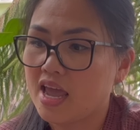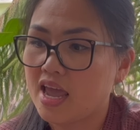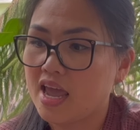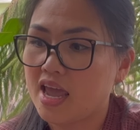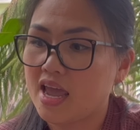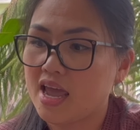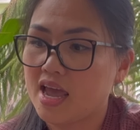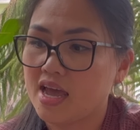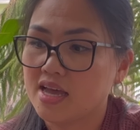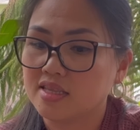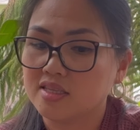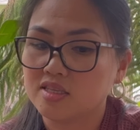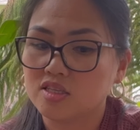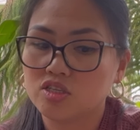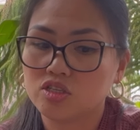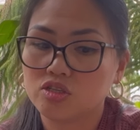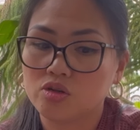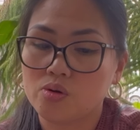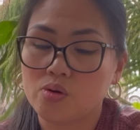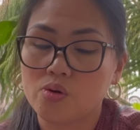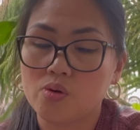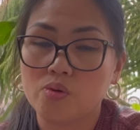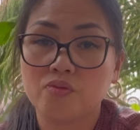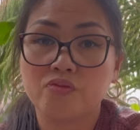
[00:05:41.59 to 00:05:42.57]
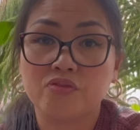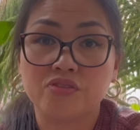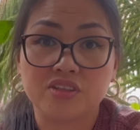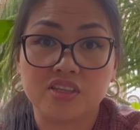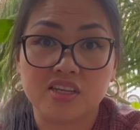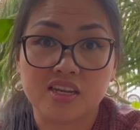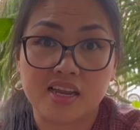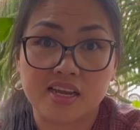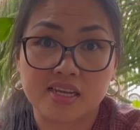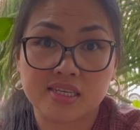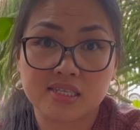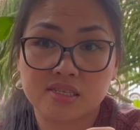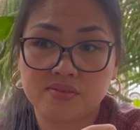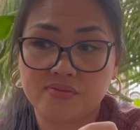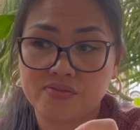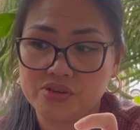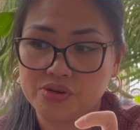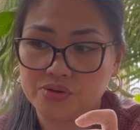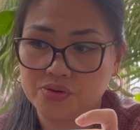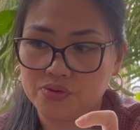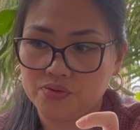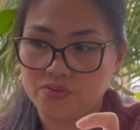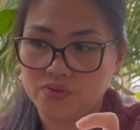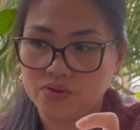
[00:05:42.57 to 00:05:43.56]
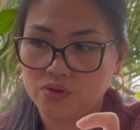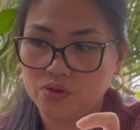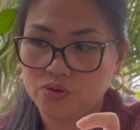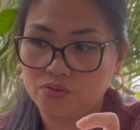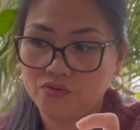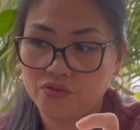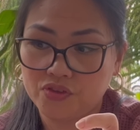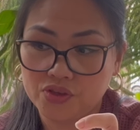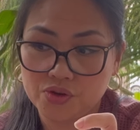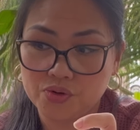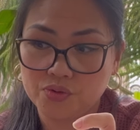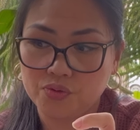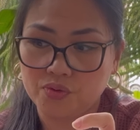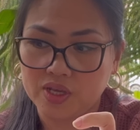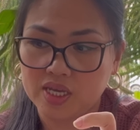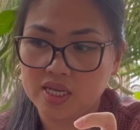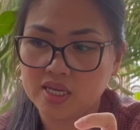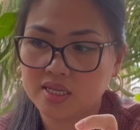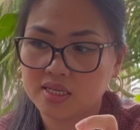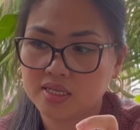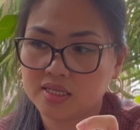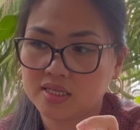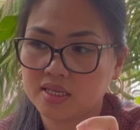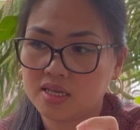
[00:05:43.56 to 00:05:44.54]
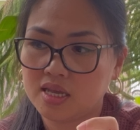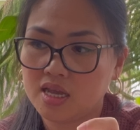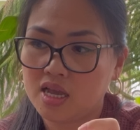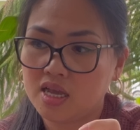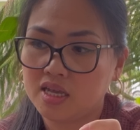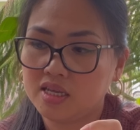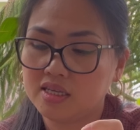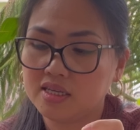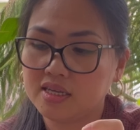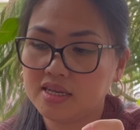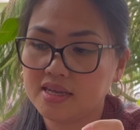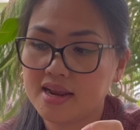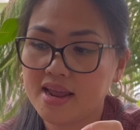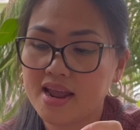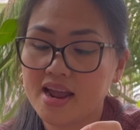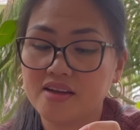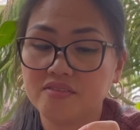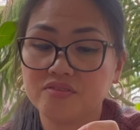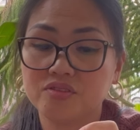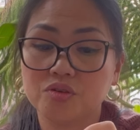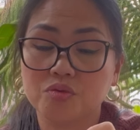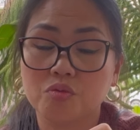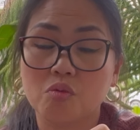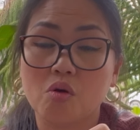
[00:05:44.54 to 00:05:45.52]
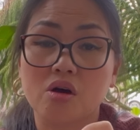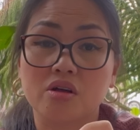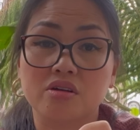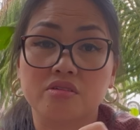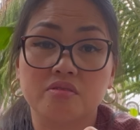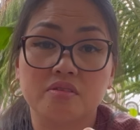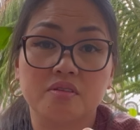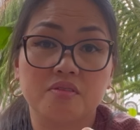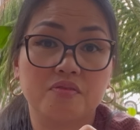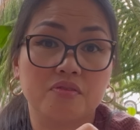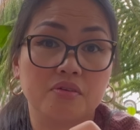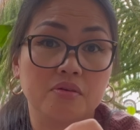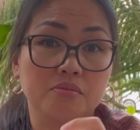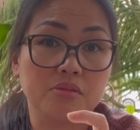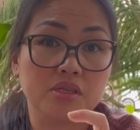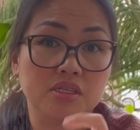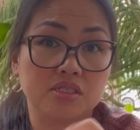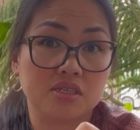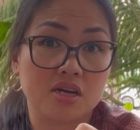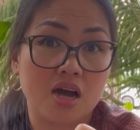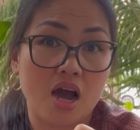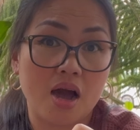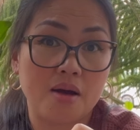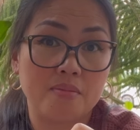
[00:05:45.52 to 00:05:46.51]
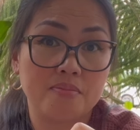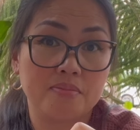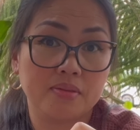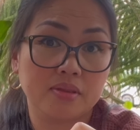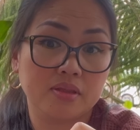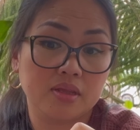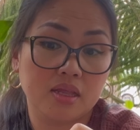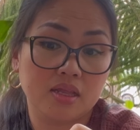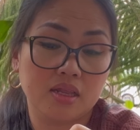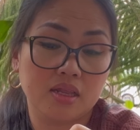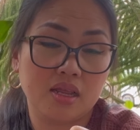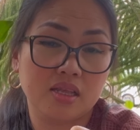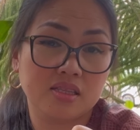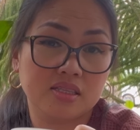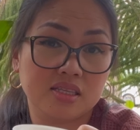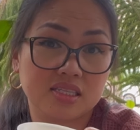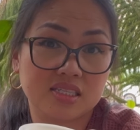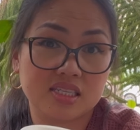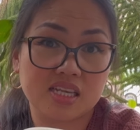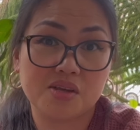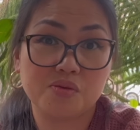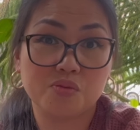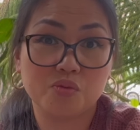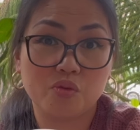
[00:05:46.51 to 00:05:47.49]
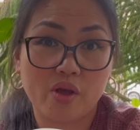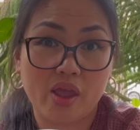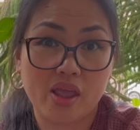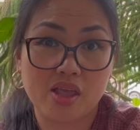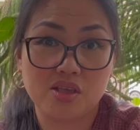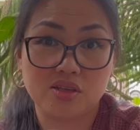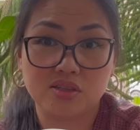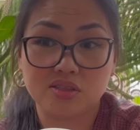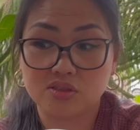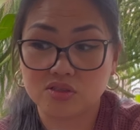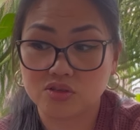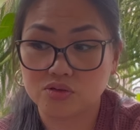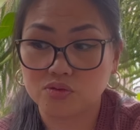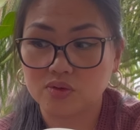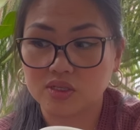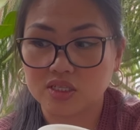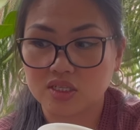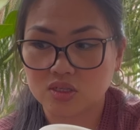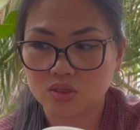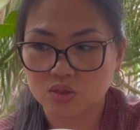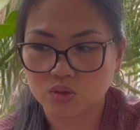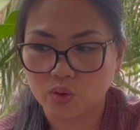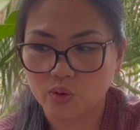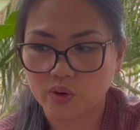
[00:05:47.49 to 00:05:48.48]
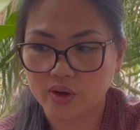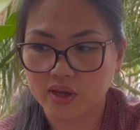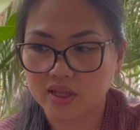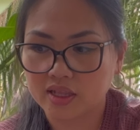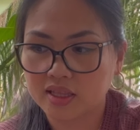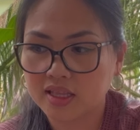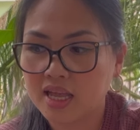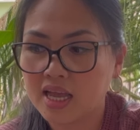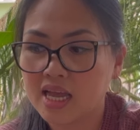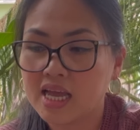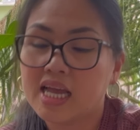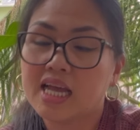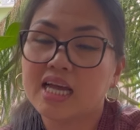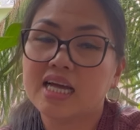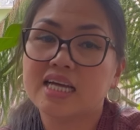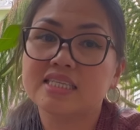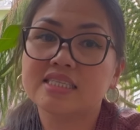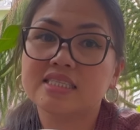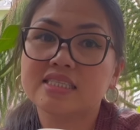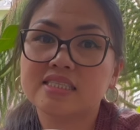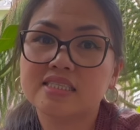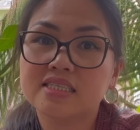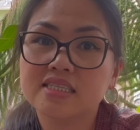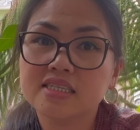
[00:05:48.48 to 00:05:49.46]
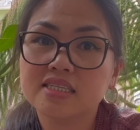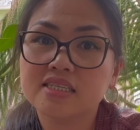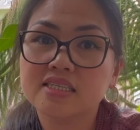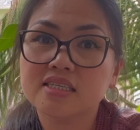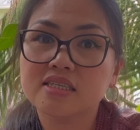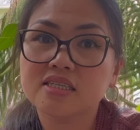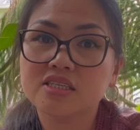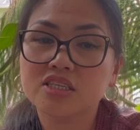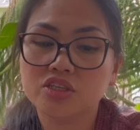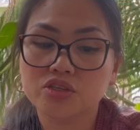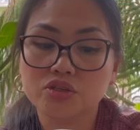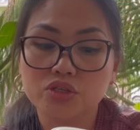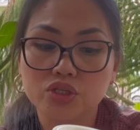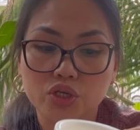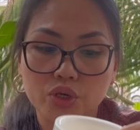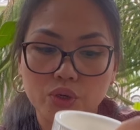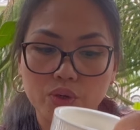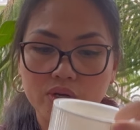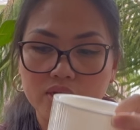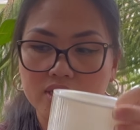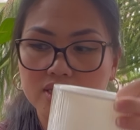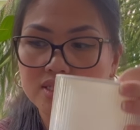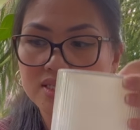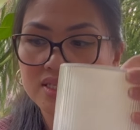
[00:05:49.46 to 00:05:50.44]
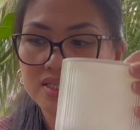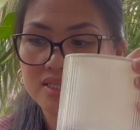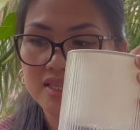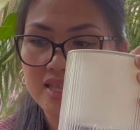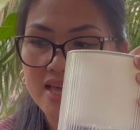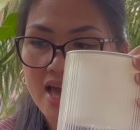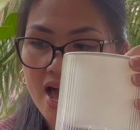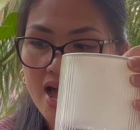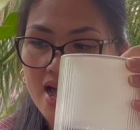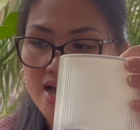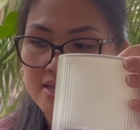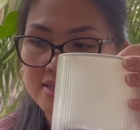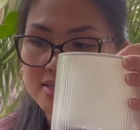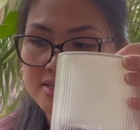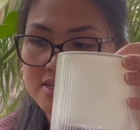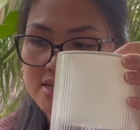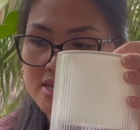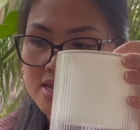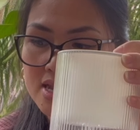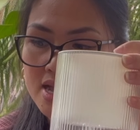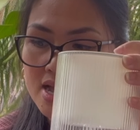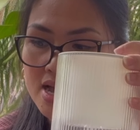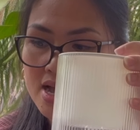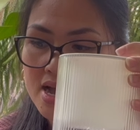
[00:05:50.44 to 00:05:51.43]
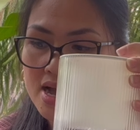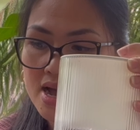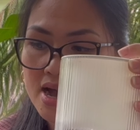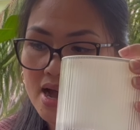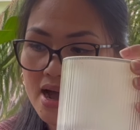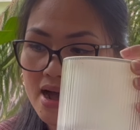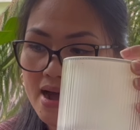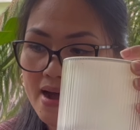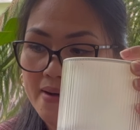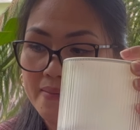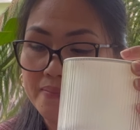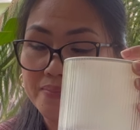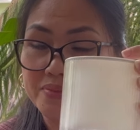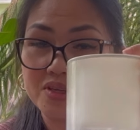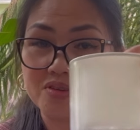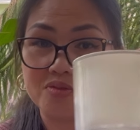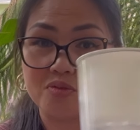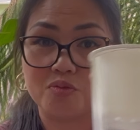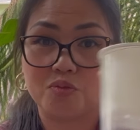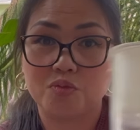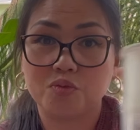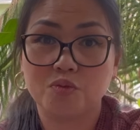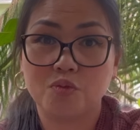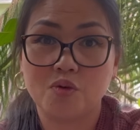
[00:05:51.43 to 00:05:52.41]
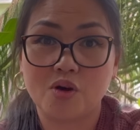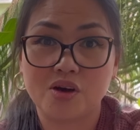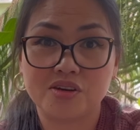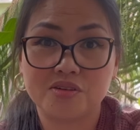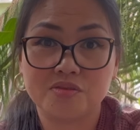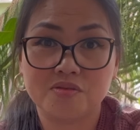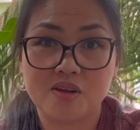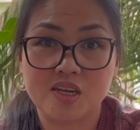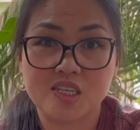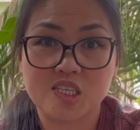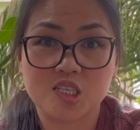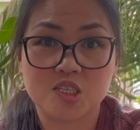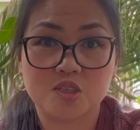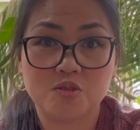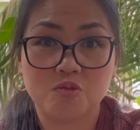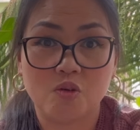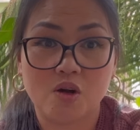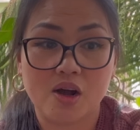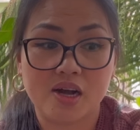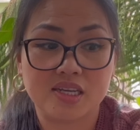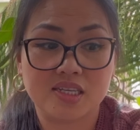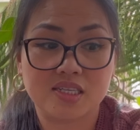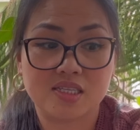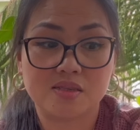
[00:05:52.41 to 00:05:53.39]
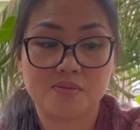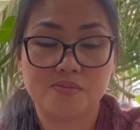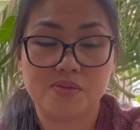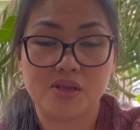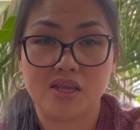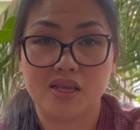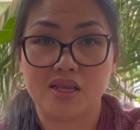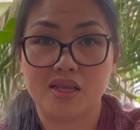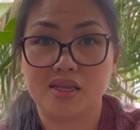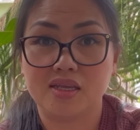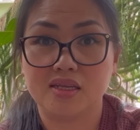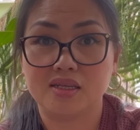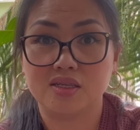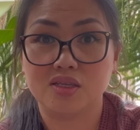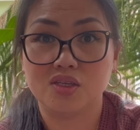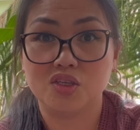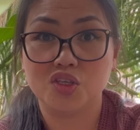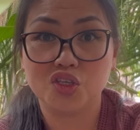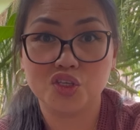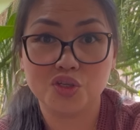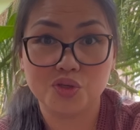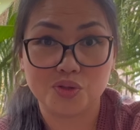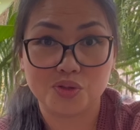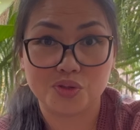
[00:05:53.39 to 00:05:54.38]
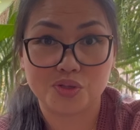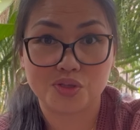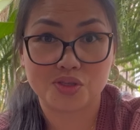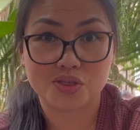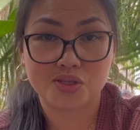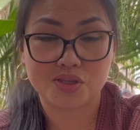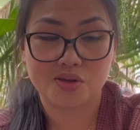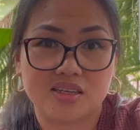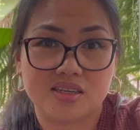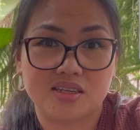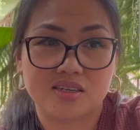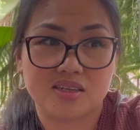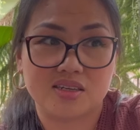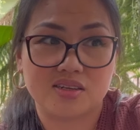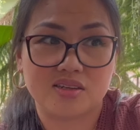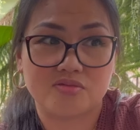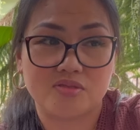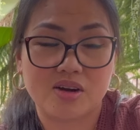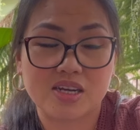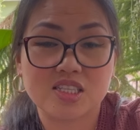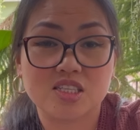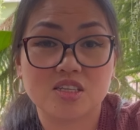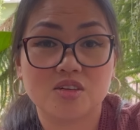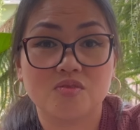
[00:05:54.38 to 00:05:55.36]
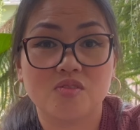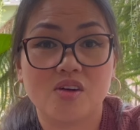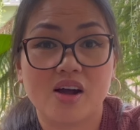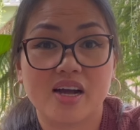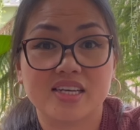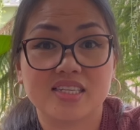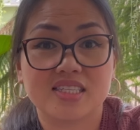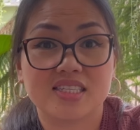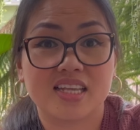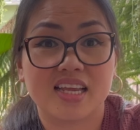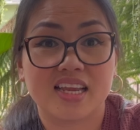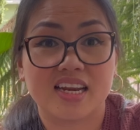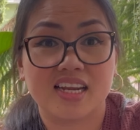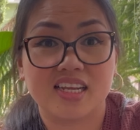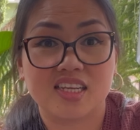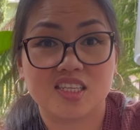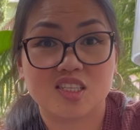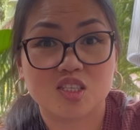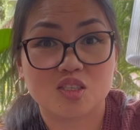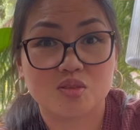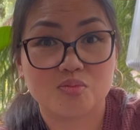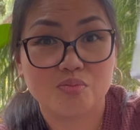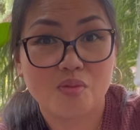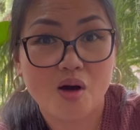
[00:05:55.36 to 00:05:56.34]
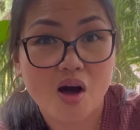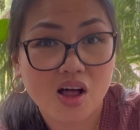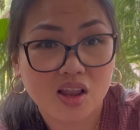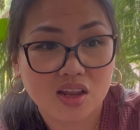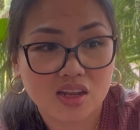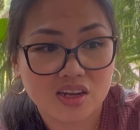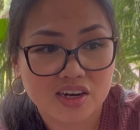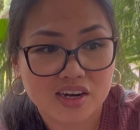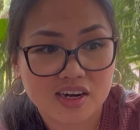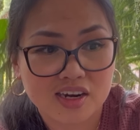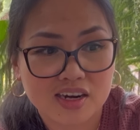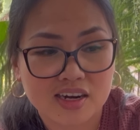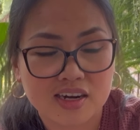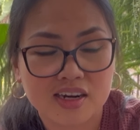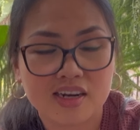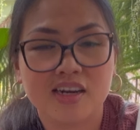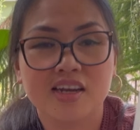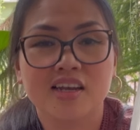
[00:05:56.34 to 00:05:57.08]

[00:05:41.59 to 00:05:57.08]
And so for the next few weeks, you're gonna have to water it from the top the same way you do with soil until you notice that the water reservoir is being used. The reservoir is getting smaller.